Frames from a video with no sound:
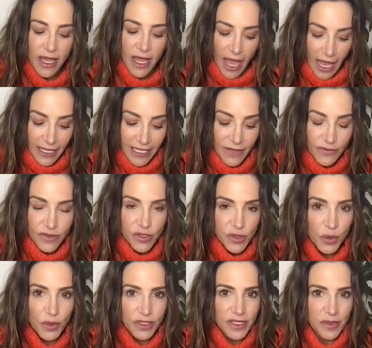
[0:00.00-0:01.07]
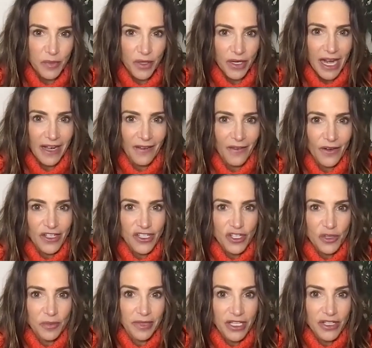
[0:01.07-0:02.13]
i give tools in the book how to look at your
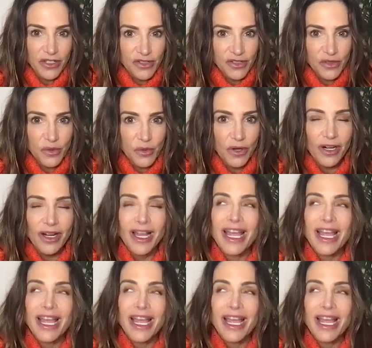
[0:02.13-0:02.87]
pleasure score